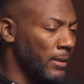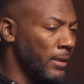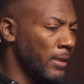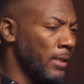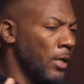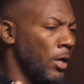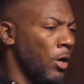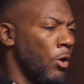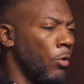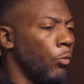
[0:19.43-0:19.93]
Yeah.
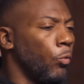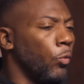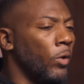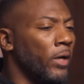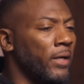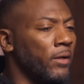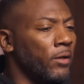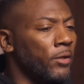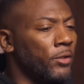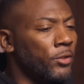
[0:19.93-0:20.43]

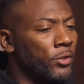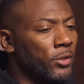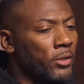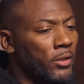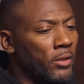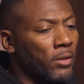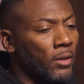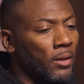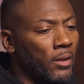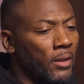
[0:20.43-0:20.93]
What are your
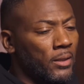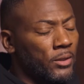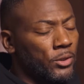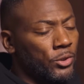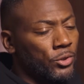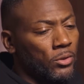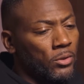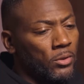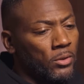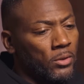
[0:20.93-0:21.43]

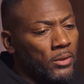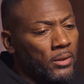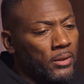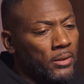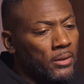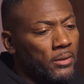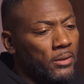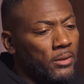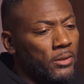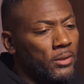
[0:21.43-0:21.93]
thoughts
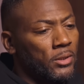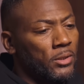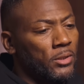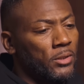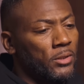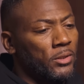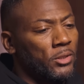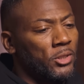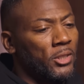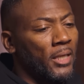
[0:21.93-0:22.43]
on
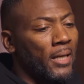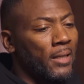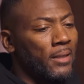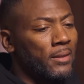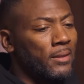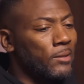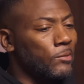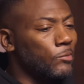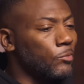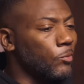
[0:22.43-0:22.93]

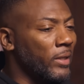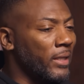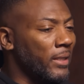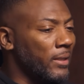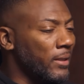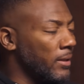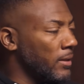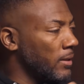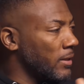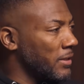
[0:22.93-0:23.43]
Jonathan
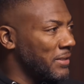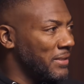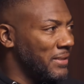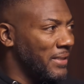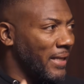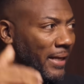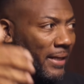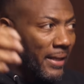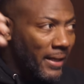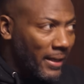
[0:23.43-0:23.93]
waiting a
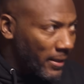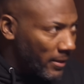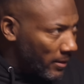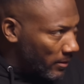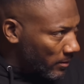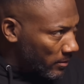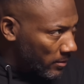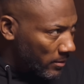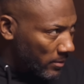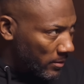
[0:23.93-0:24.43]

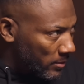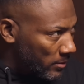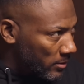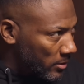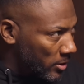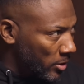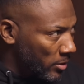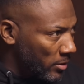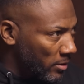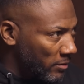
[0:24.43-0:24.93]
decade
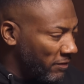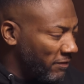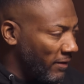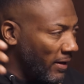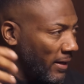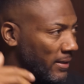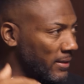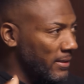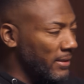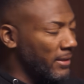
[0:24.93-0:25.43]
to
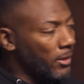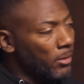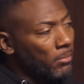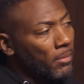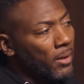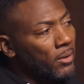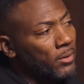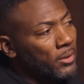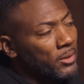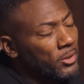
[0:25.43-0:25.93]
finally come
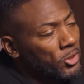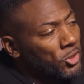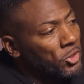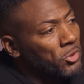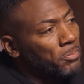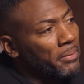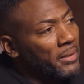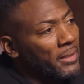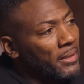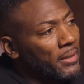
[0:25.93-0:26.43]
out and
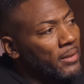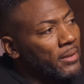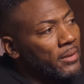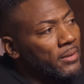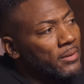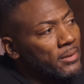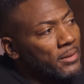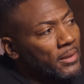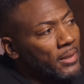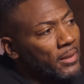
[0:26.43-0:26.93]
speak
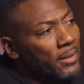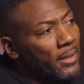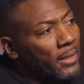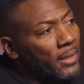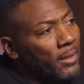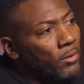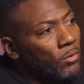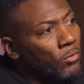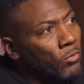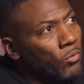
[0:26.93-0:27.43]
and say
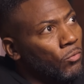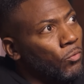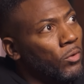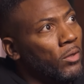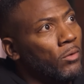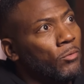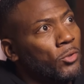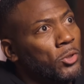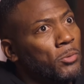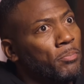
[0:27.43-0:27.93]
that
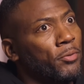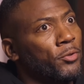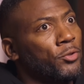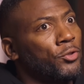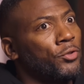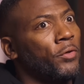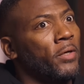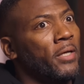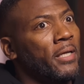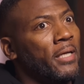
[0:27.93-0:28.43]
what was
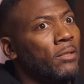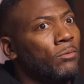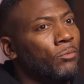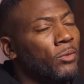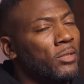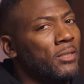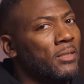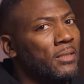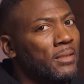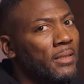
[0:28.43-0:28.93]
portrayed
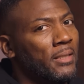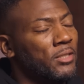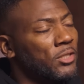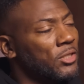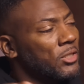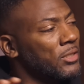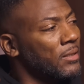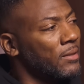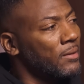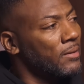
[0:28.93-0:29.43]
wasn't
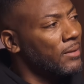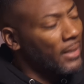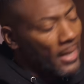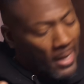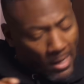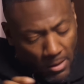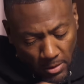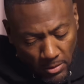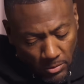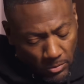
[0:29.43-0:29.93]
necessarily
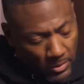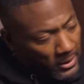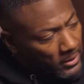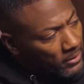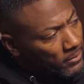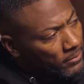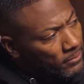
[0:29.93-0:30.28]
how it went?